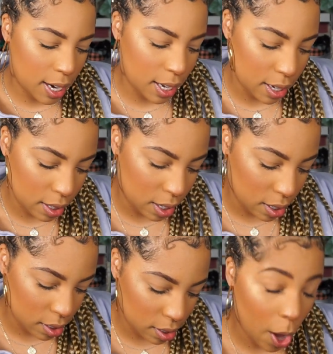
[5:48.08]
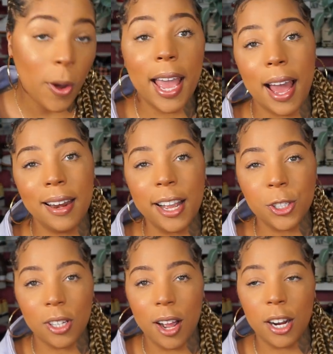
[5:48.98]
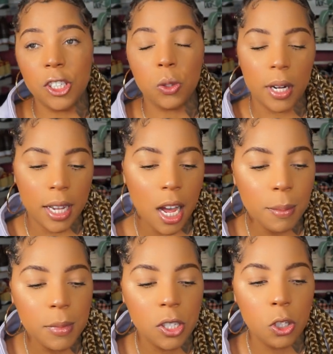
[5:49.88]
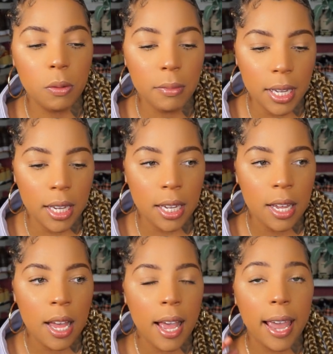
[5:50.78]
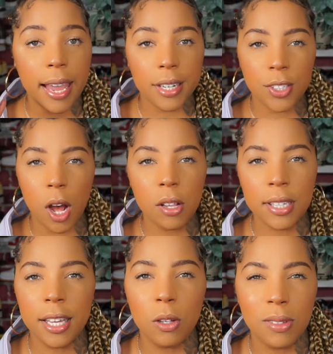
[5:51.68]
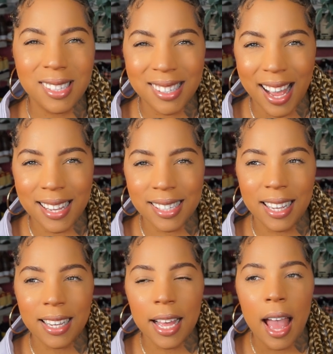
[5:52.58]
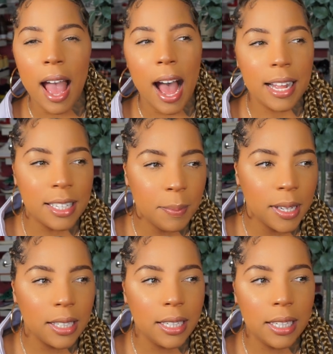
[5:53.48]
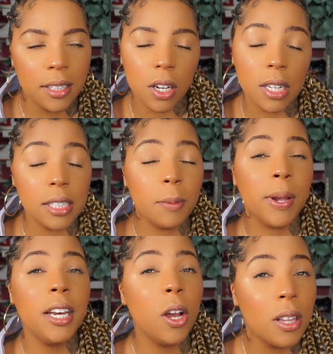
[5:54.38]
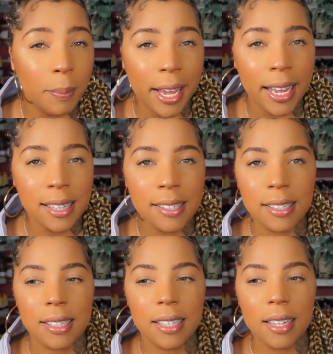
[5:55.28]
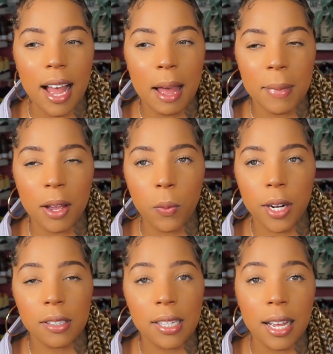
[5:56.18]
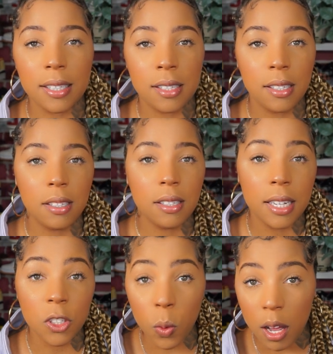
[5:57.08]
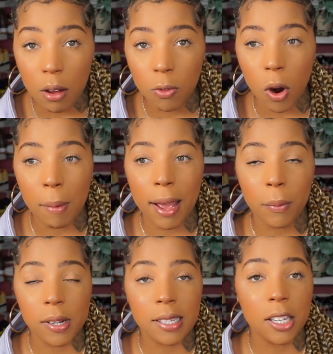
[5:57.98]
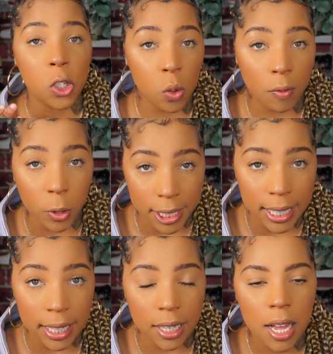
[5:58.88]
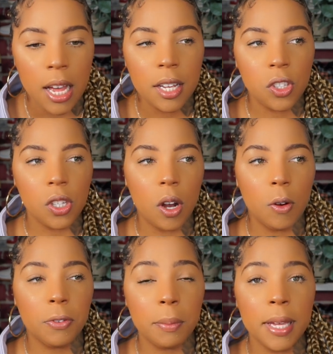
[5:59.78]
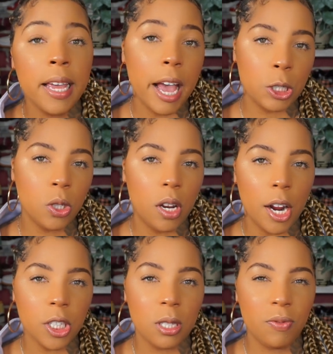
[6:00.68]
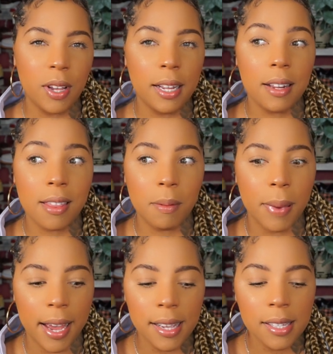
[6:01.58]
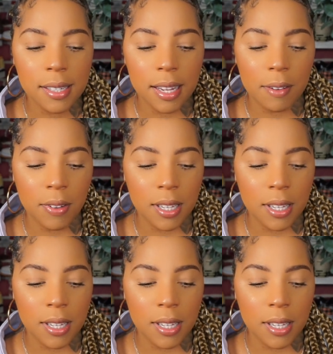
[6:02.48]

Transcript: did I get in these? Okay, I got an extra large. When it comes to me and Kills sizing, I typically, depending on the pants, I might wear size 10 12 or I might wear size 12 14 so for me extra larges fit the best if